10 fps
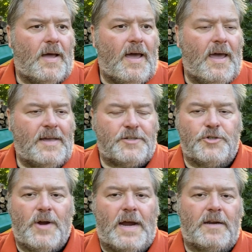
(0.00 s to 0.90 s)
has
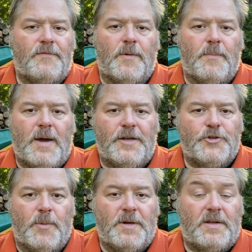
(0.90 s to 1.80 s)
attracted from my
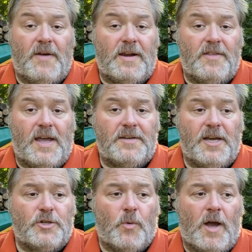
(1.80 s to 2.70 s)
enjoyment of any of the
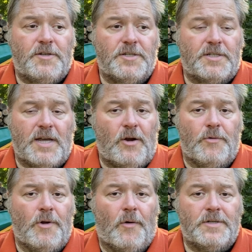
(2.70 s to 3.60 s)
NTH watches because I
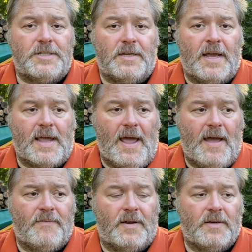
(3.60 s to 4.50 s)
don't notice it like I
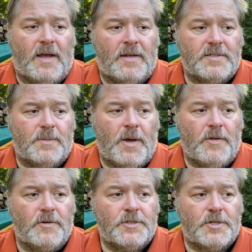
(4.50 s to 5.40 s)
have on some
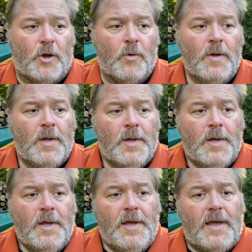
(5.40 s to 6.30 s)
others. So
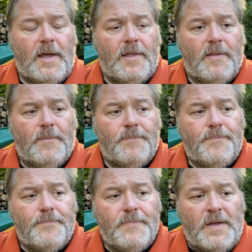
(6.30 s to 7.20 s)

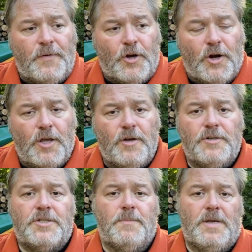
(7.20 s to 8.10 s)
if you're going to
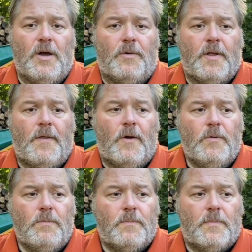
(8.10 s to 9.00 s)
use the Miyota,
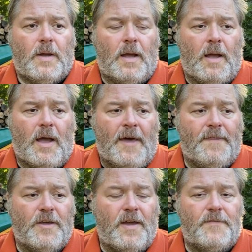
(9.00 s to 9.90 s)
though, I
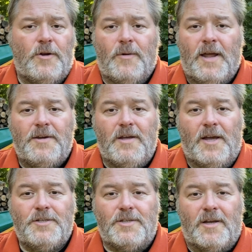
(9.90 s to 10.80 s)
think you have to do what
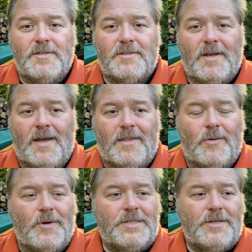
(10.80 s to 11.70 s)
NTH does. And
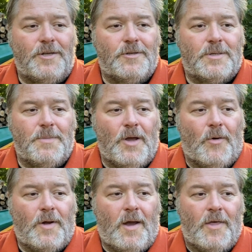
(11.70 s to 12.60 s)
the reason to use the
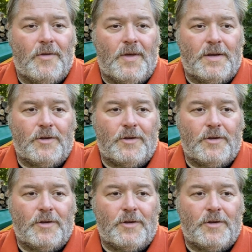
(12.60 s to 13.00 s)
Miyota, other than